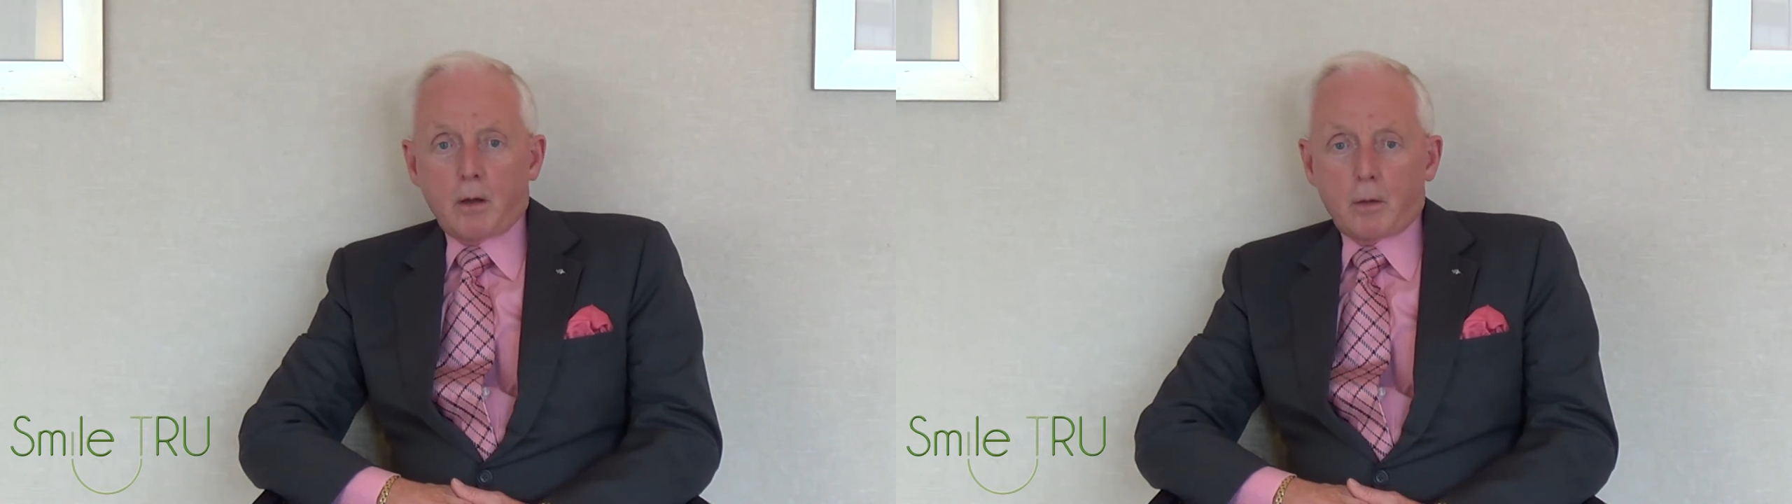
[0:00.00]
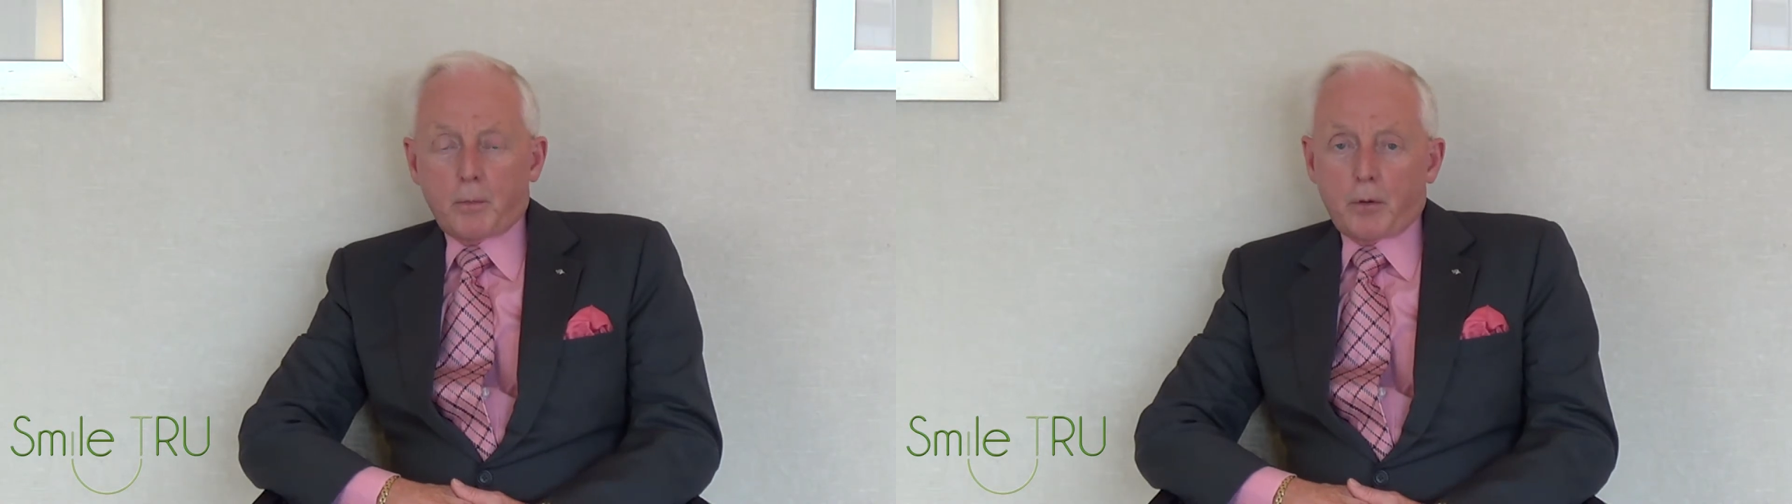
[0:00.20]

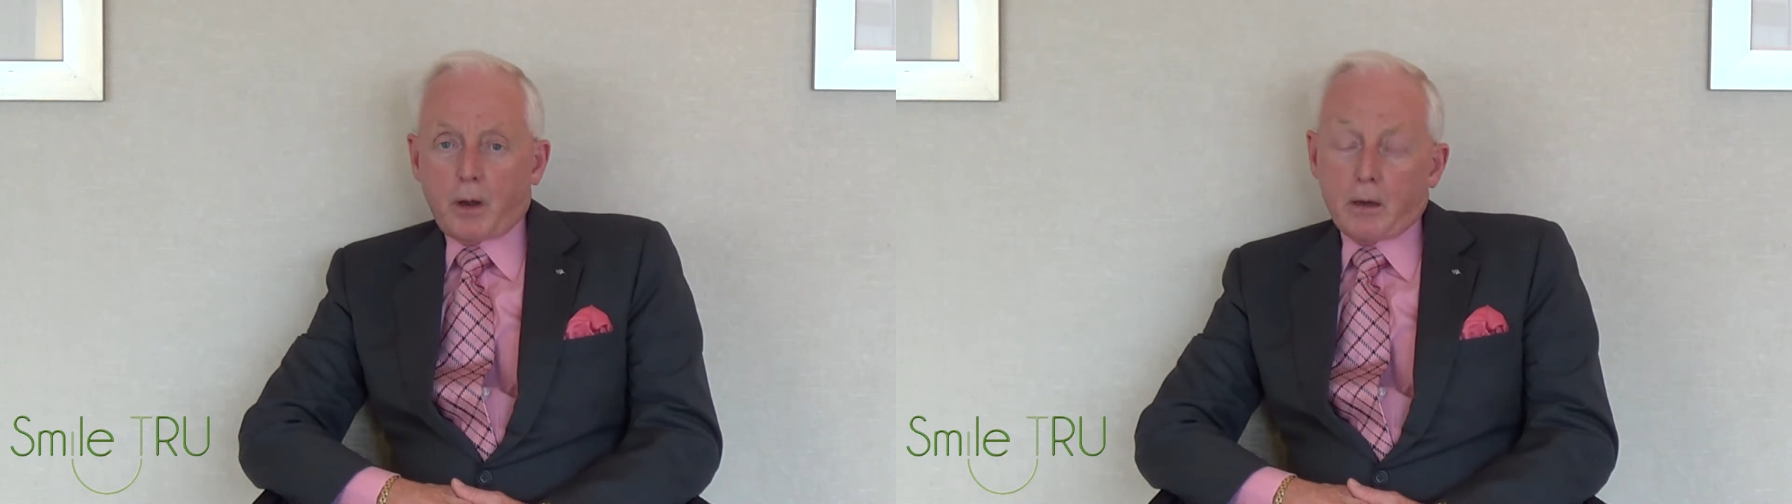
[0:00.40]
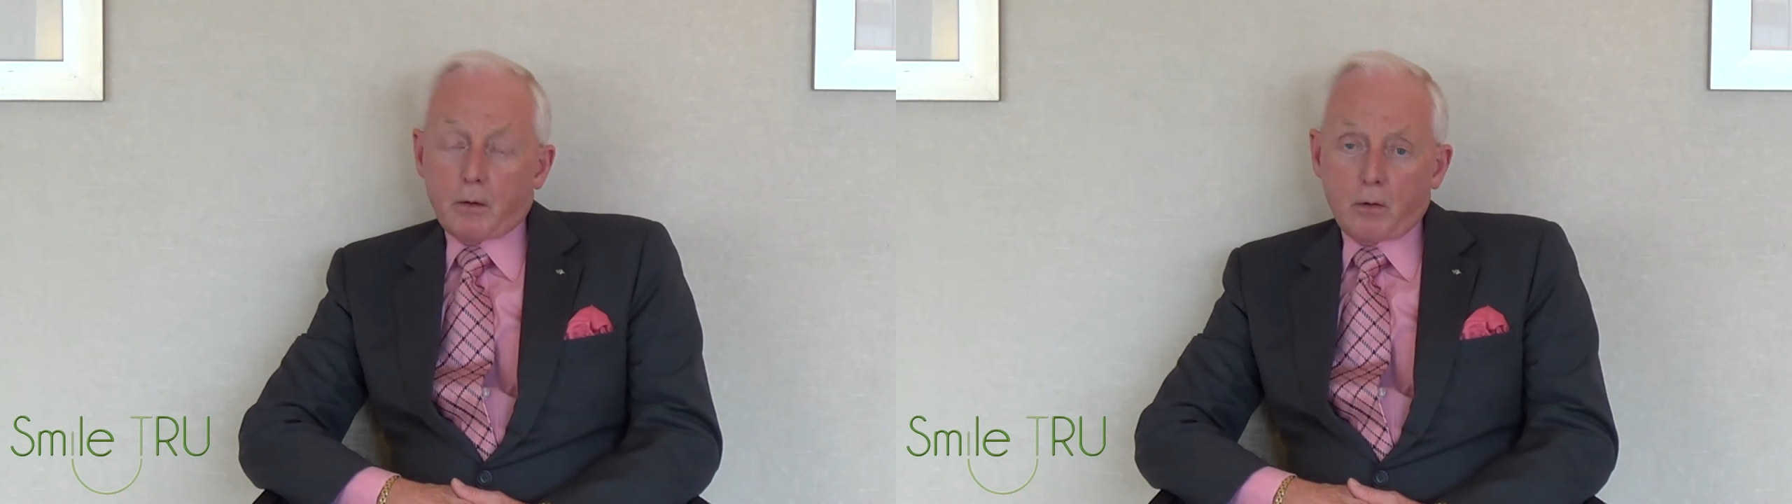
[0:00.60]
upper
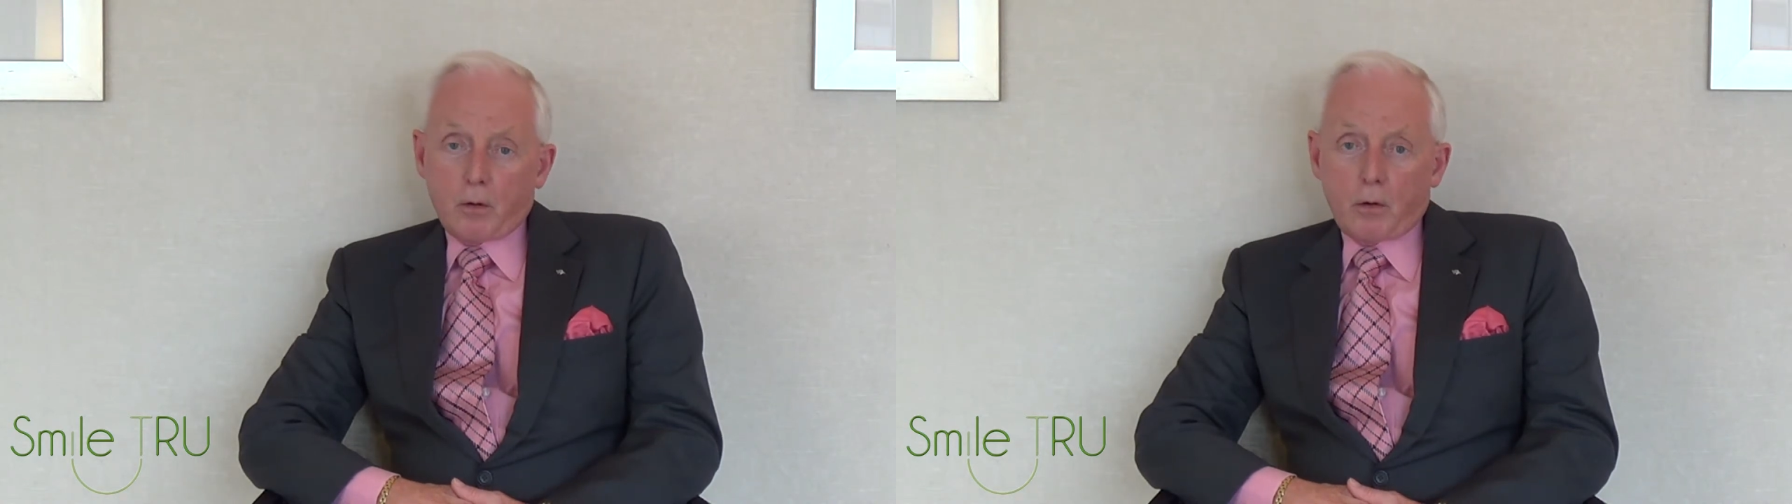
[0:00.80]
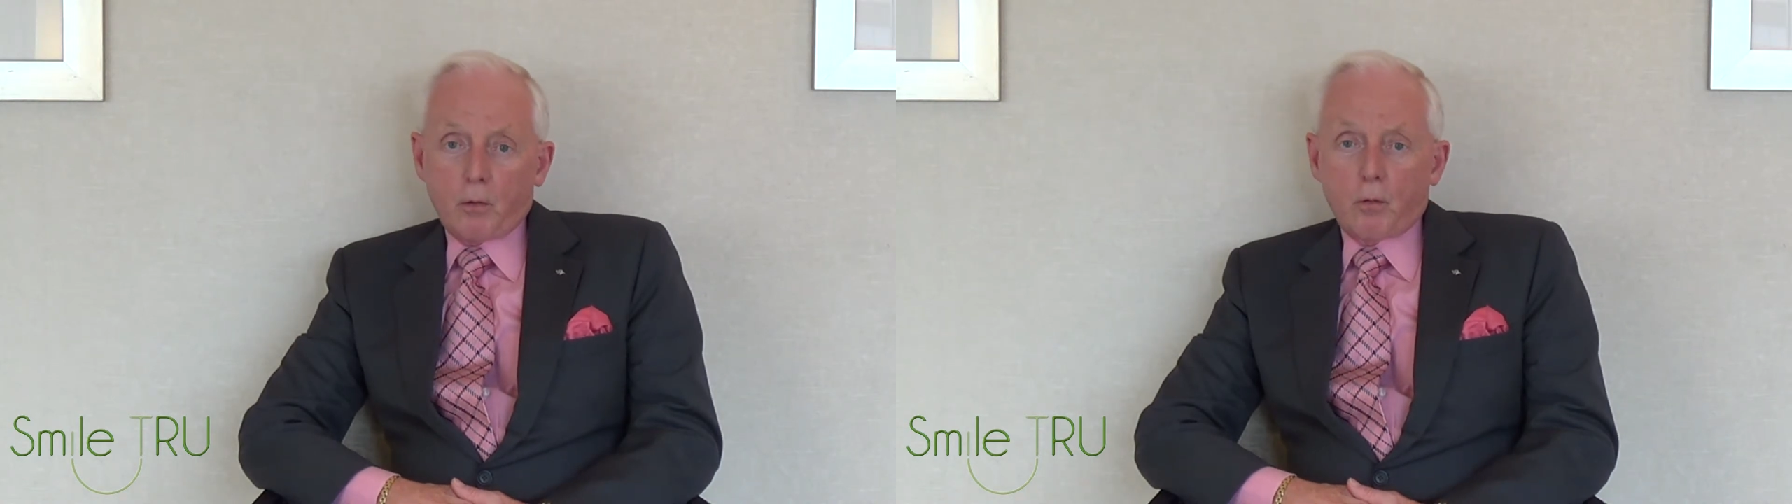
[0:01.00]
and
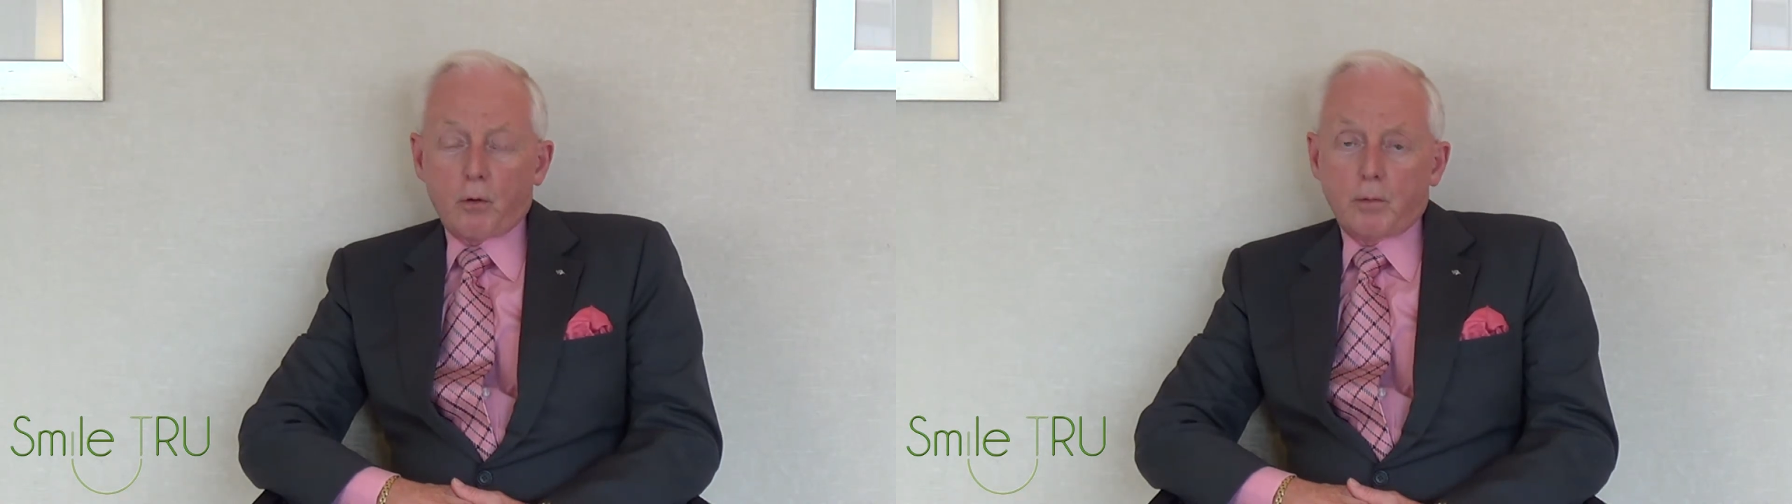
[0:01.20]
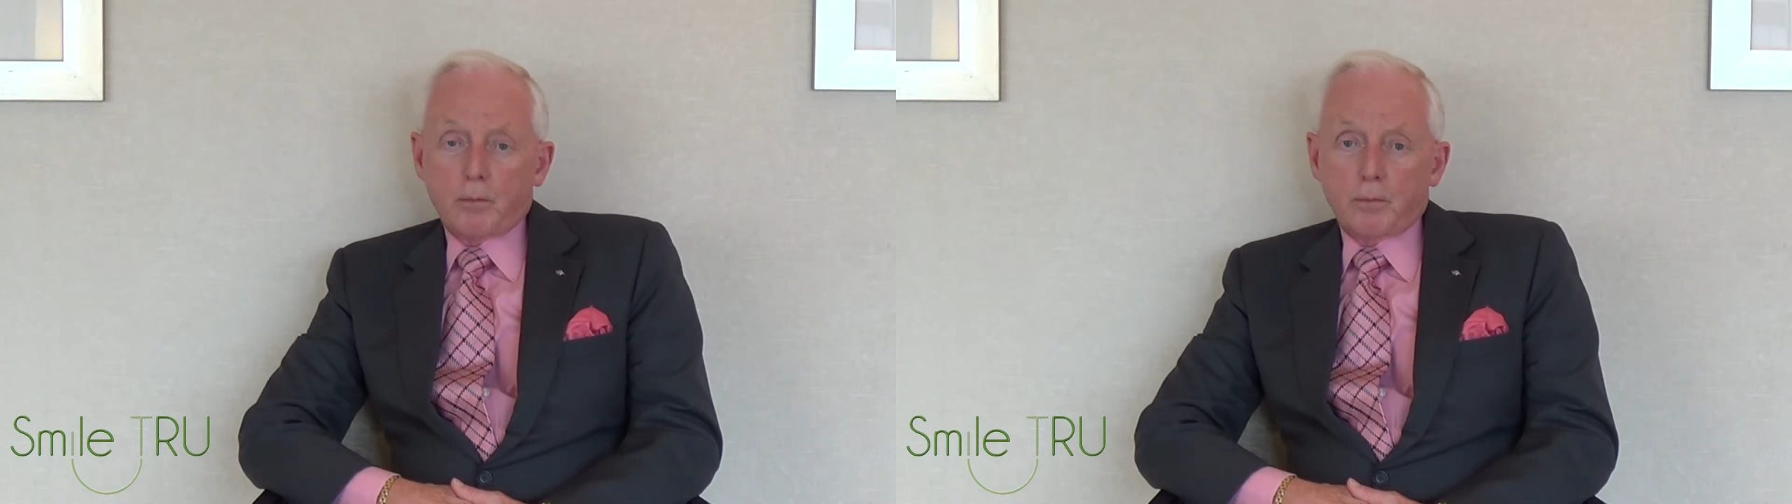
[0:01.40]
or lower.